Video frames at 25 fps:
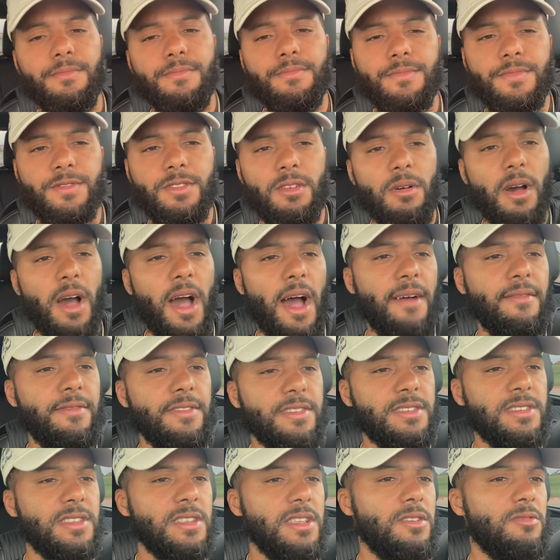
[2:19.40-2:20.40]
So
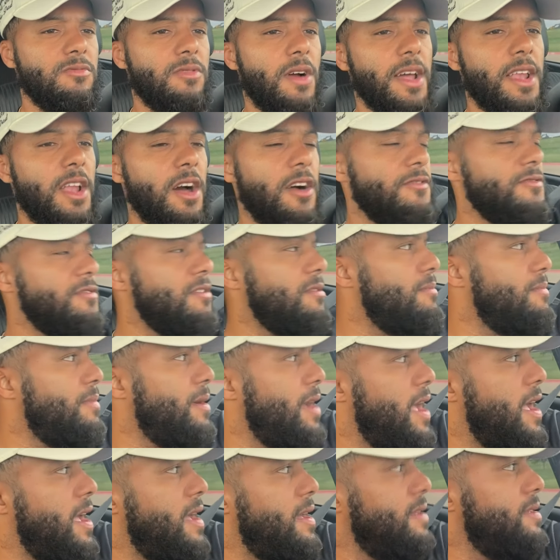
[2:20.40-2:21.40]
obviously, right off the
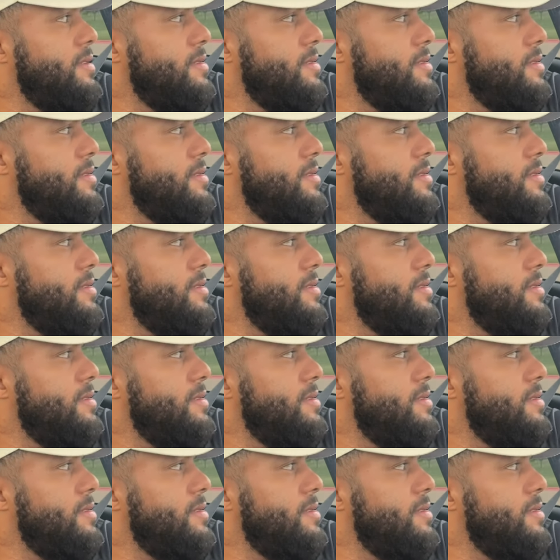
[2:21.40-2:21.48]
bat,